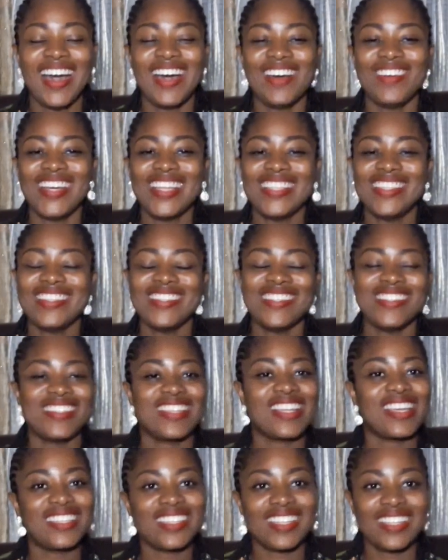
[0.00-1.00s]
All right, this
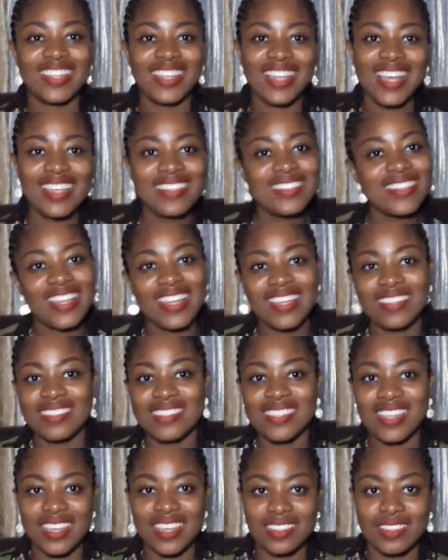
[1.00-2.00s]
is like the last
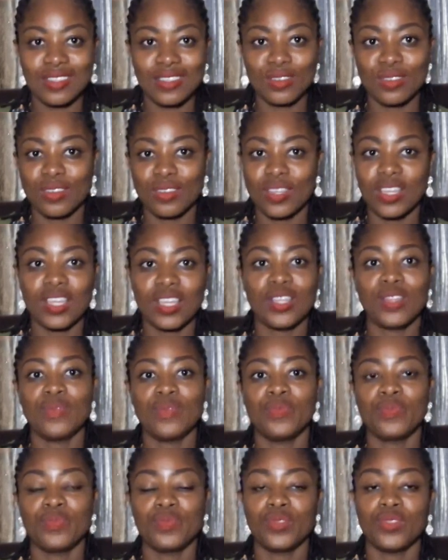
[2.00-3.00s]
land title
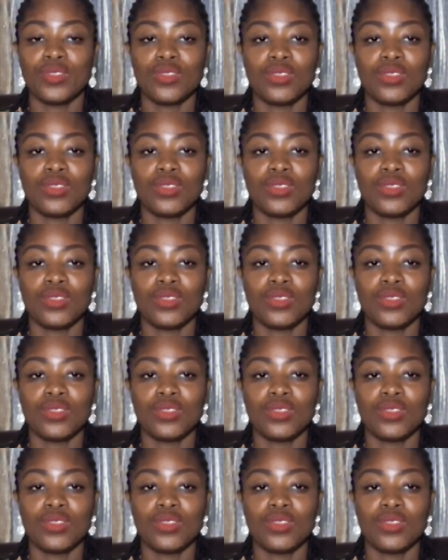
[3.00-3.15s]
in